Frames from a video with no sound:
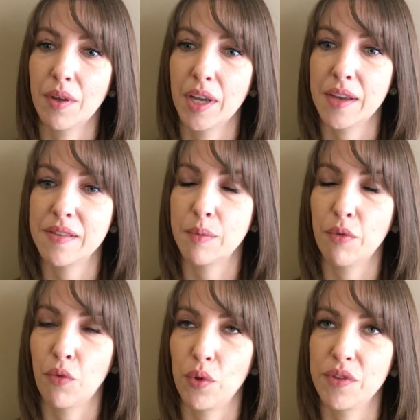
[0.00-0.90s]
Like I said
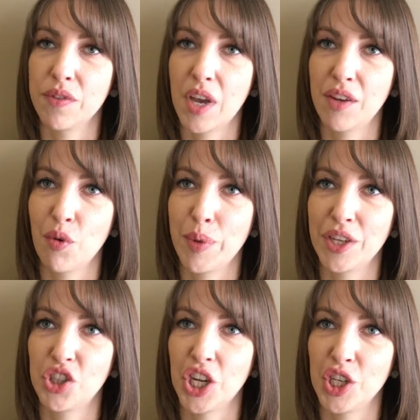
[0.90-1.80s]
before, this is kind of a big
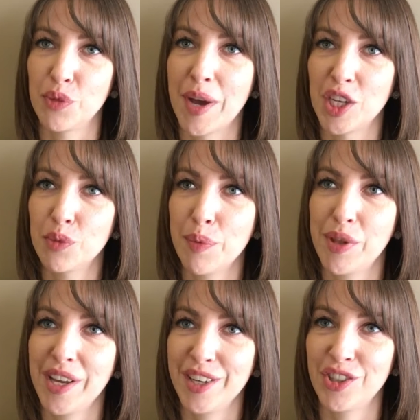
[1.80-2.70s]
change management
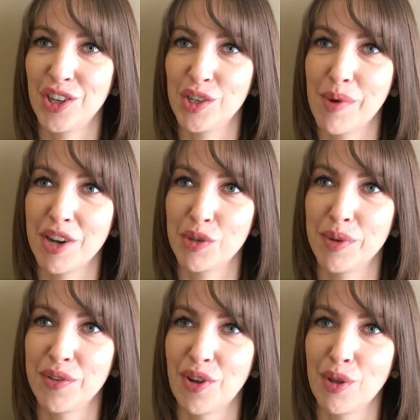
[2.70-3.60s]
play, and change management
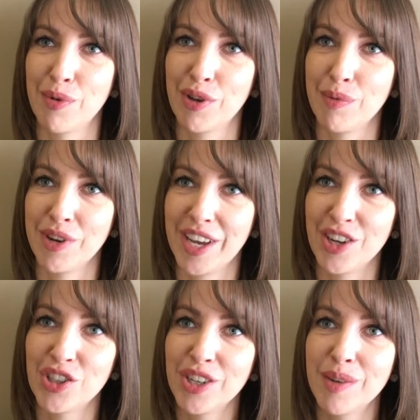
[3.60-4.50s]
is all about
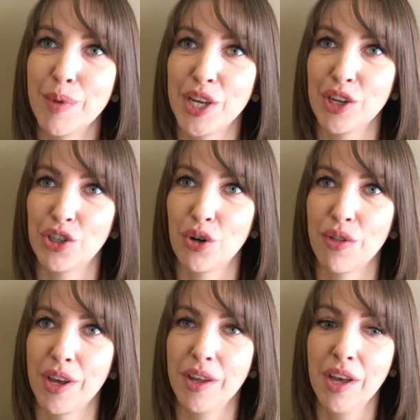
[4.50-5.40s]
communication and making sure
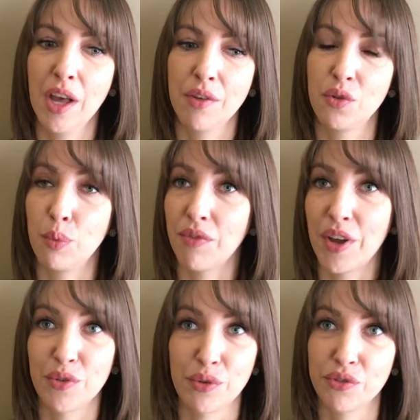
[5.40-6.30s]
that
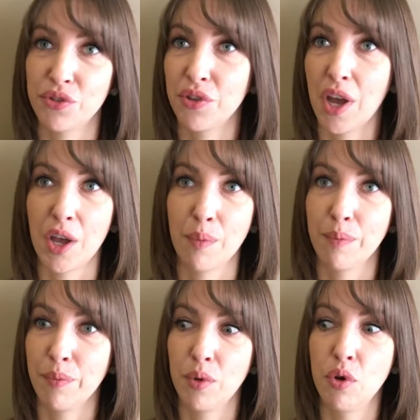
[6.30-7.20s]
supervisors
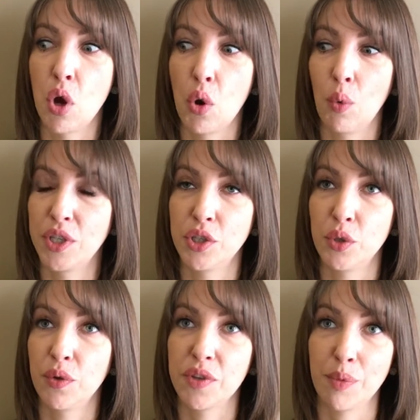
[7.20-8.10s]
know what to do
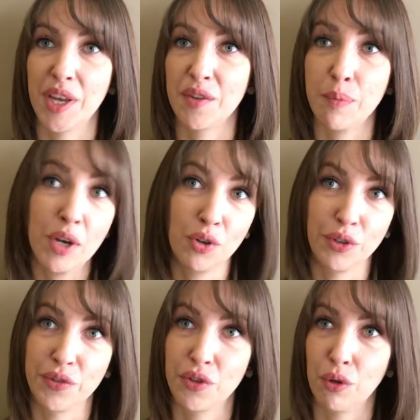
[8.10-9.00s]
if somebody has a medical
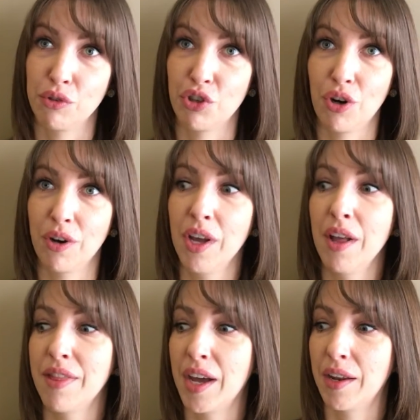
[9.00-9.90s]
disclosure,
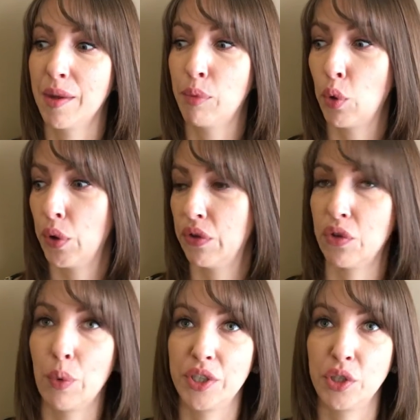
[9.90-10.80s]
that employees know
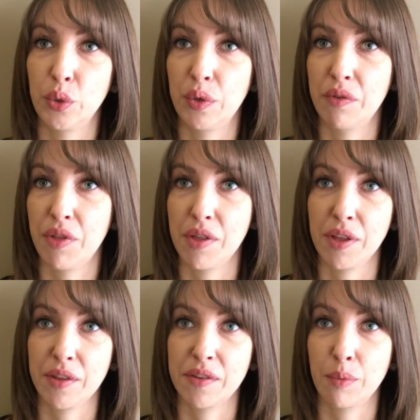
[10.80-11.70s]
what to do if they think
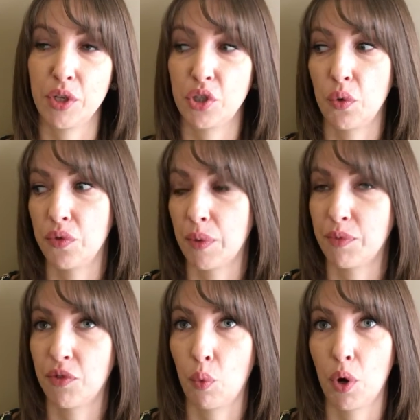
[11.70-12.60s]
that somebody shows up
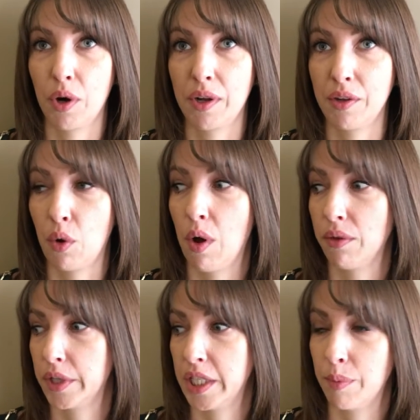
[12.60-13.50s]
for work, you know, on their
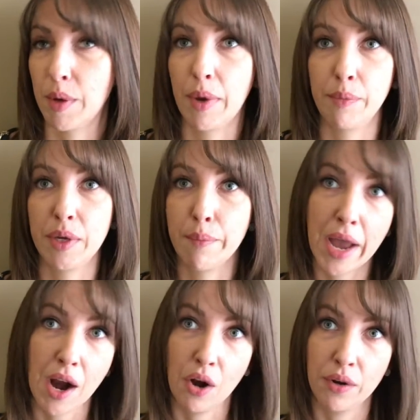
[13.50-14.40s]
team that might be
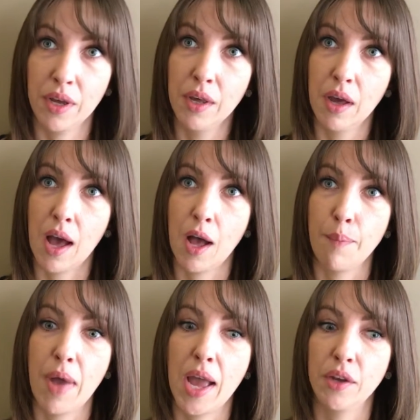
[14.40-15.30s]
impaired,
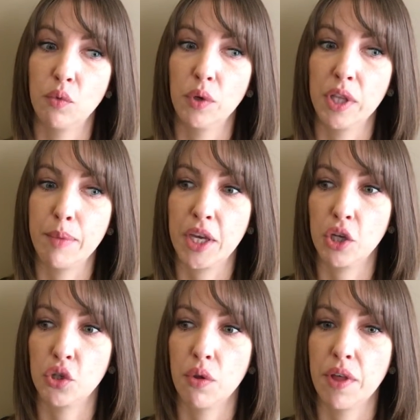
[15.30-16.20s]
and really making
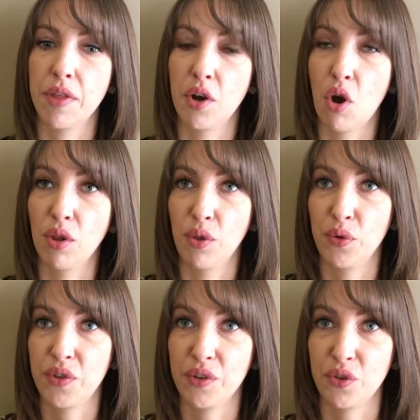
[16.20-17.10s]
sure that then all of those
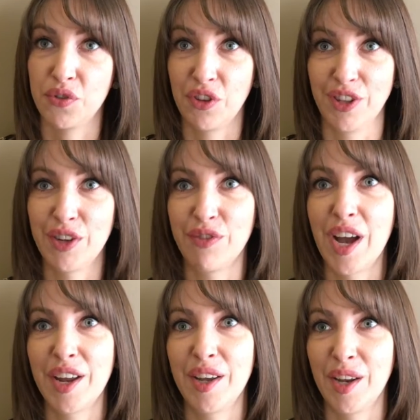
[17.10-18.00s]
things are
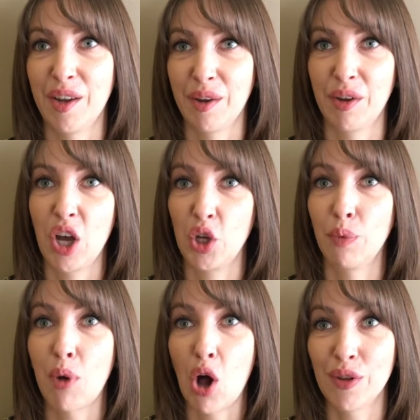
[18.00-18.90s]
solidified in a good
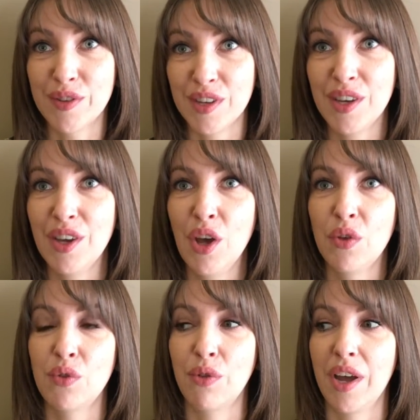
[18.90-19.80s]
policy
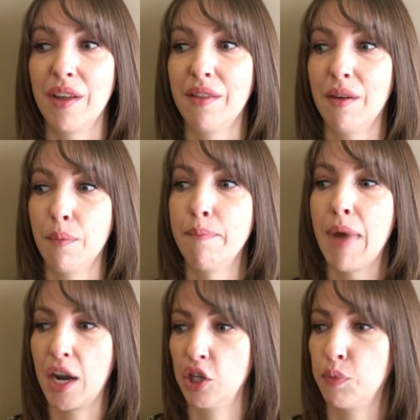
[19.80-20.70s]
so that
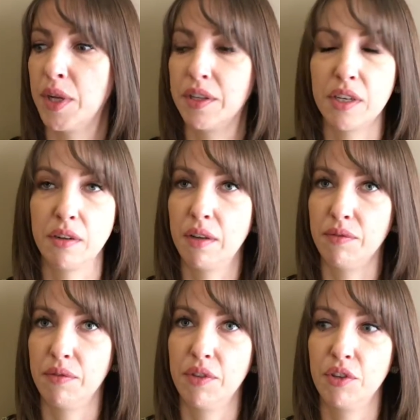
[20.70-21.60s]
management and
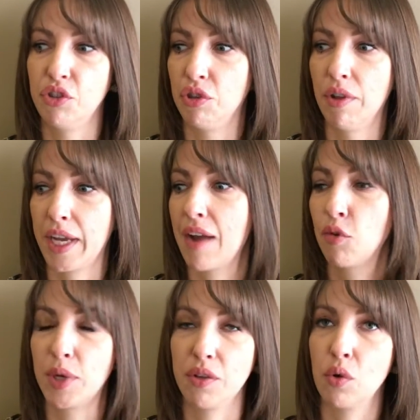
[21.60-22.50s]
like
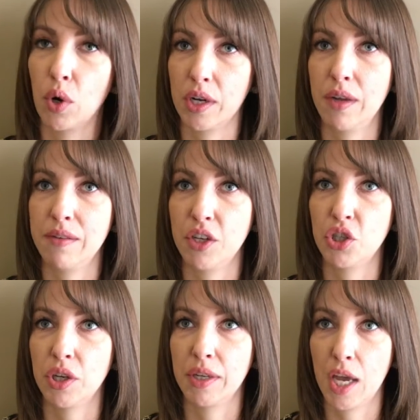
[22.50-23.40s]
everybody in the
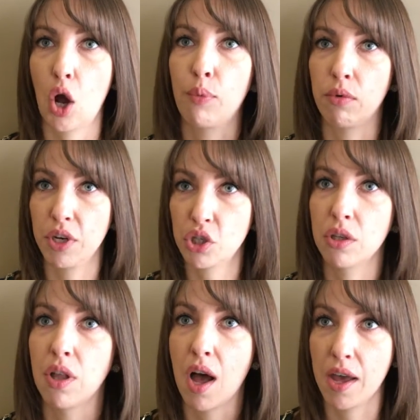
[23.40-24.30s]
organization can
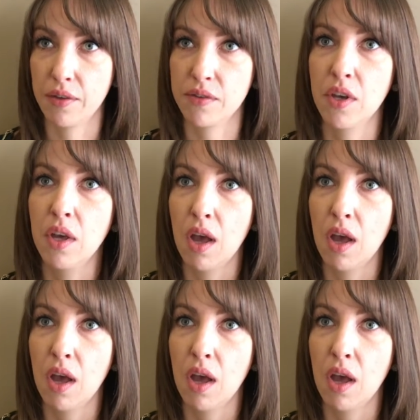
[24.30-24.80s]
operationalize